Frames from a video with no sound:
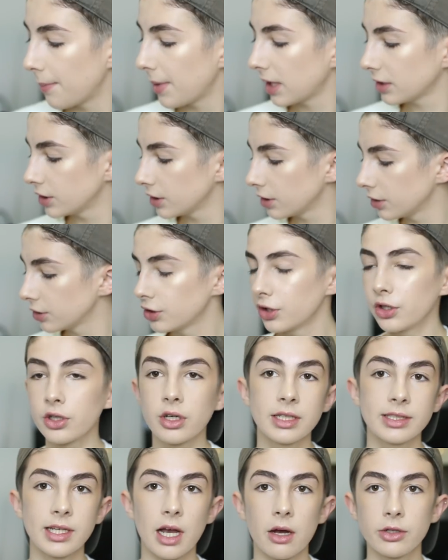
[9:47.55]
I'm actually going to show you
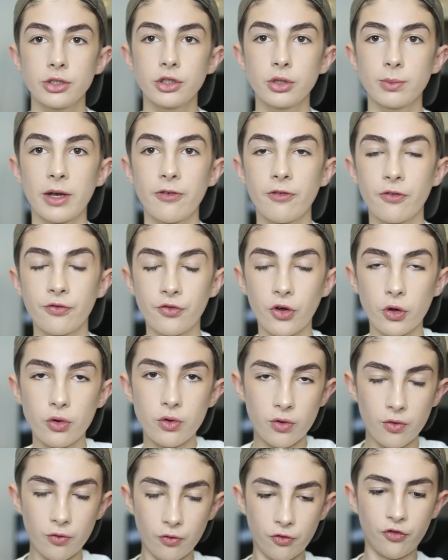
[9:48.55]
guys how I do my
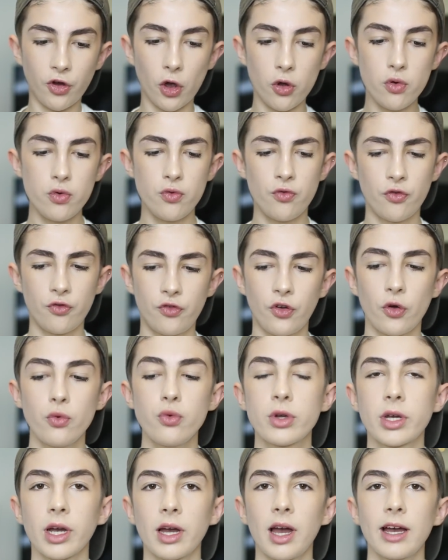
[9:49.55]
folk, faux,
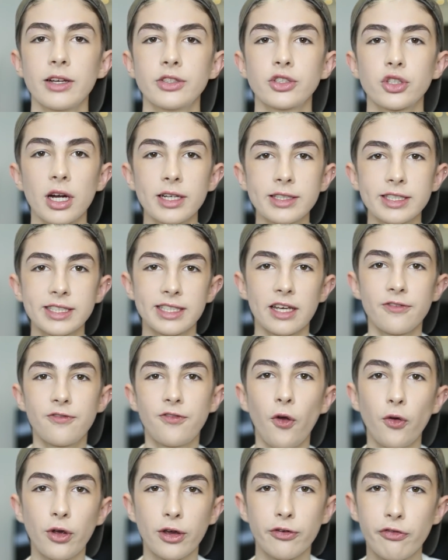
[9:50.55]
folk. I tried to say
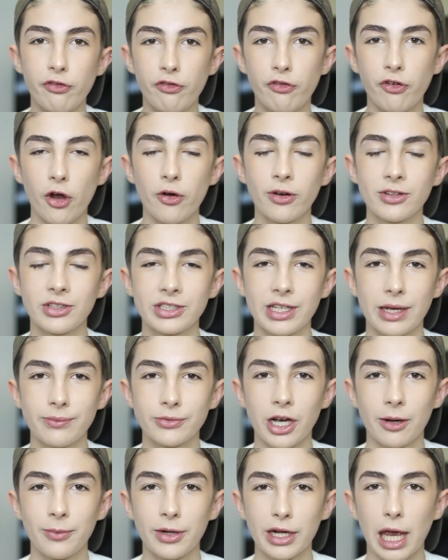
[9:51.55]
folk and faux at the
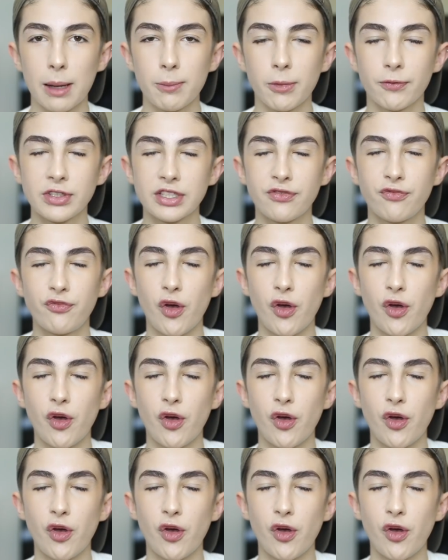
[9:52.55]
same time and it came off as